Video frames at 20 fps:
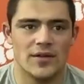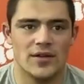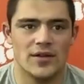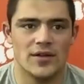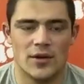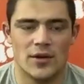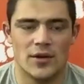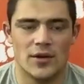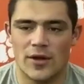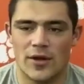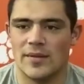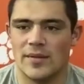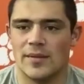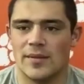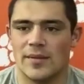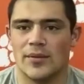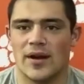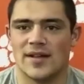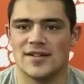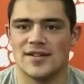You know, we all come in and
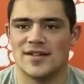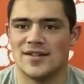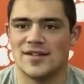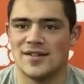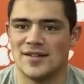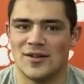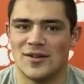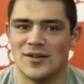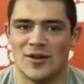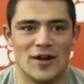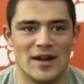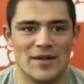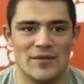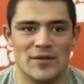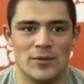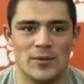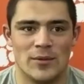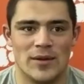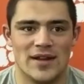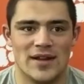practice hard every
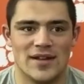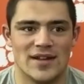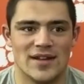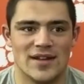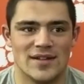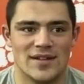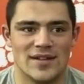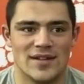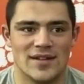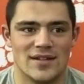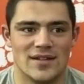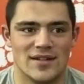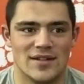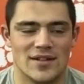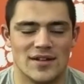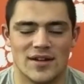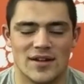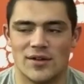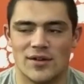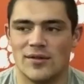week. And,
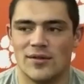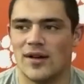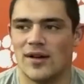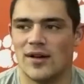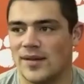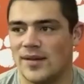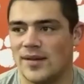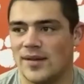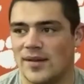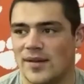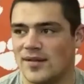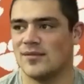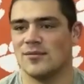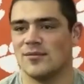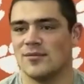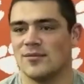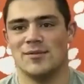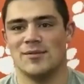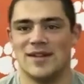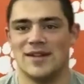you know, I mean,
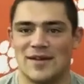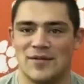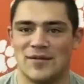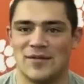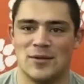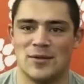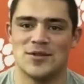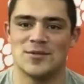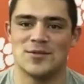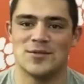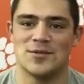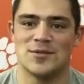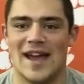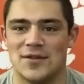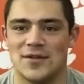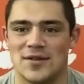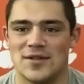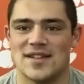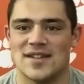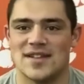we definitely wish we
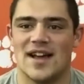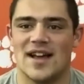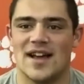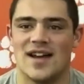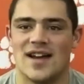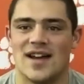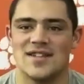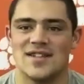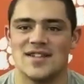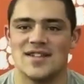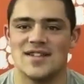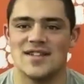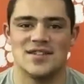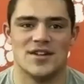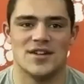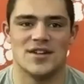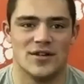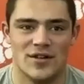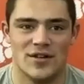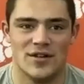had those guys. You know, they're
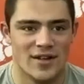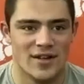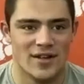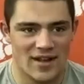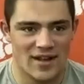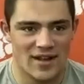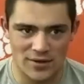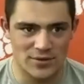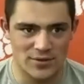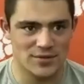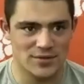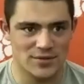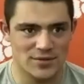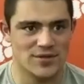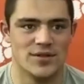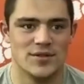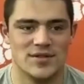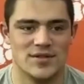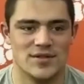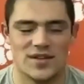all, everybody
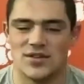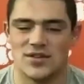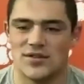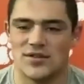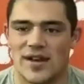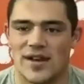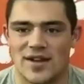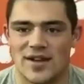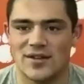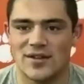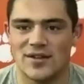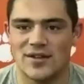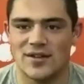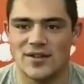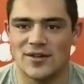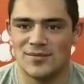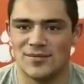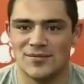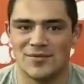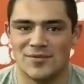who's injured right now, they're
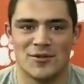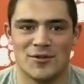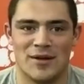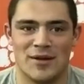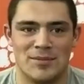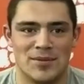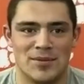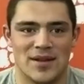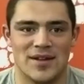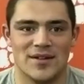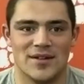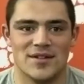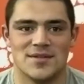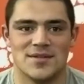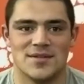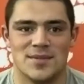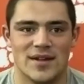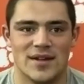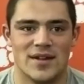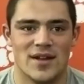all great players.
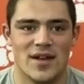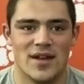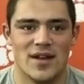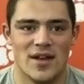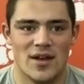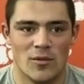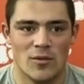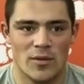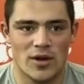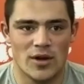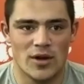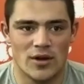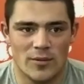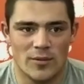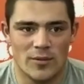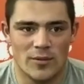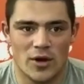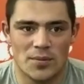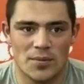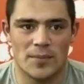But we all
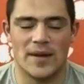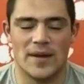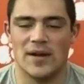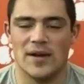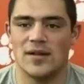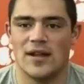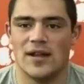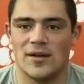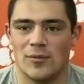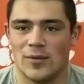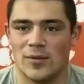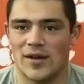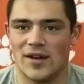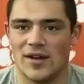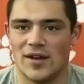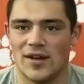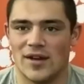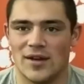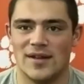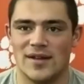prepare like we're going to
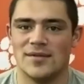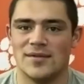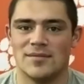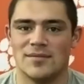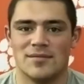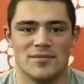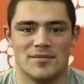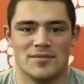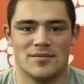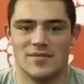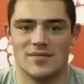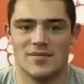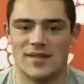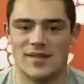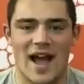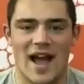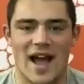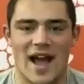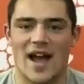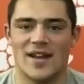be the
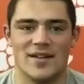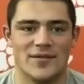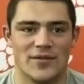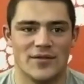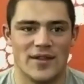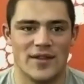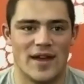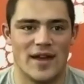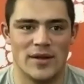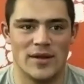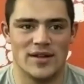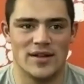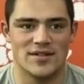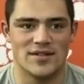guy for that week.